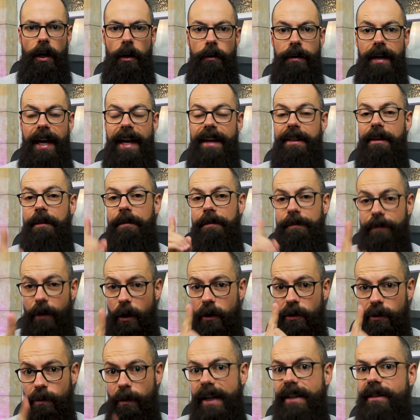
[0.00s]
Okay, the
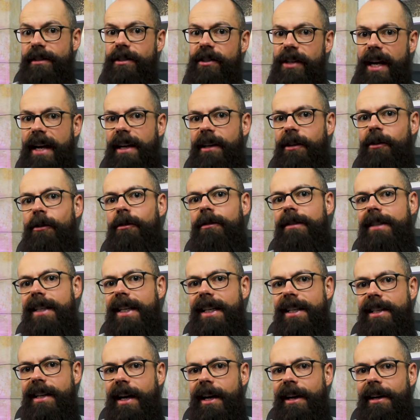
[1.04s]
first way to check your
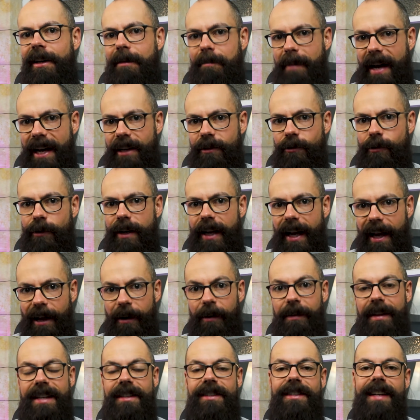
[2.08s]
DJI battery
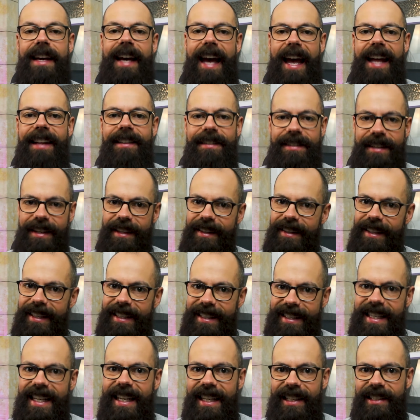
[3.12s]
health is to enter the
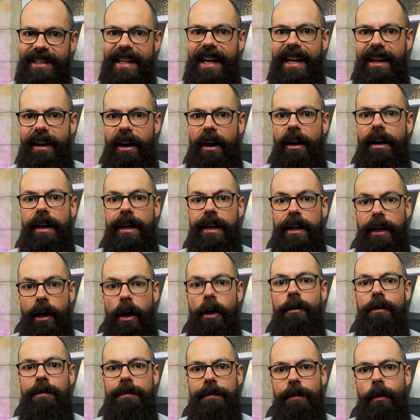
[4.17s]
DJI
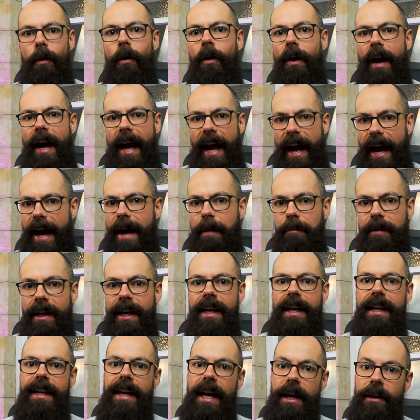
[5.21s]
Go 4 app.
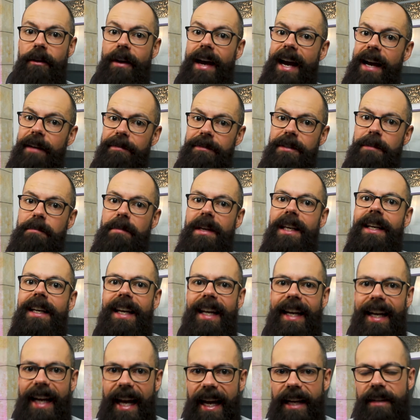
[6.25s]
Now you have to be
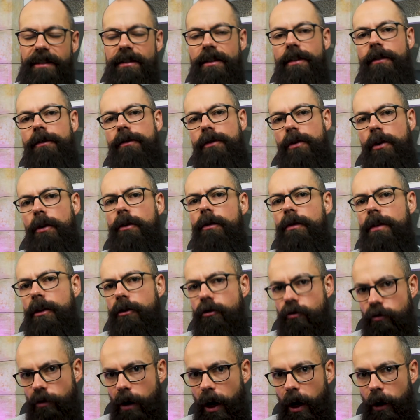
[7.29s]
connected to the
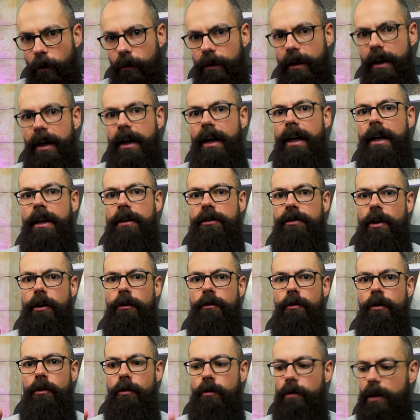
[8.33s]
drone, so
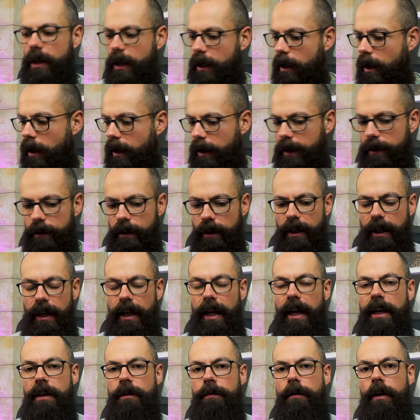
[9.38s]
you can either
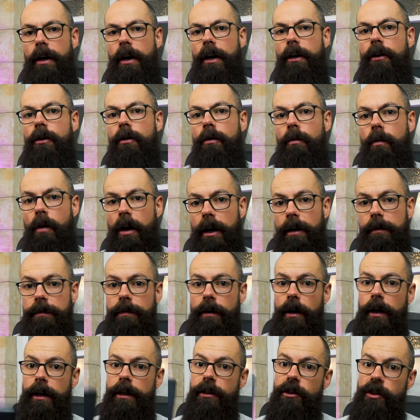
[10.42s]
connect via your
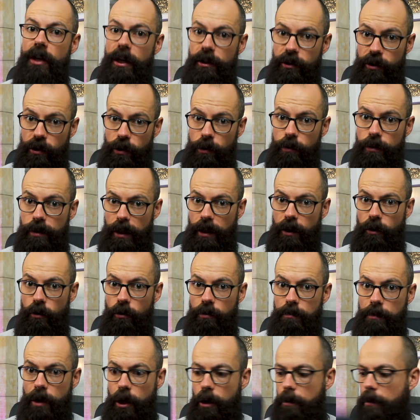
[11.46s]
Wi-Fi just using
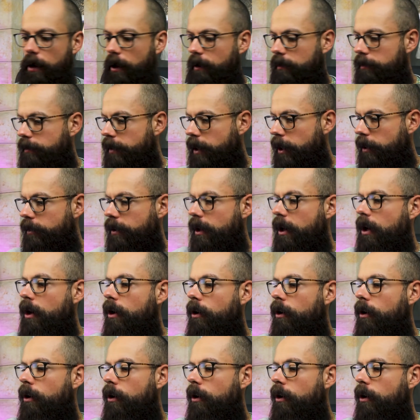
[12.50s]
your mobile phone,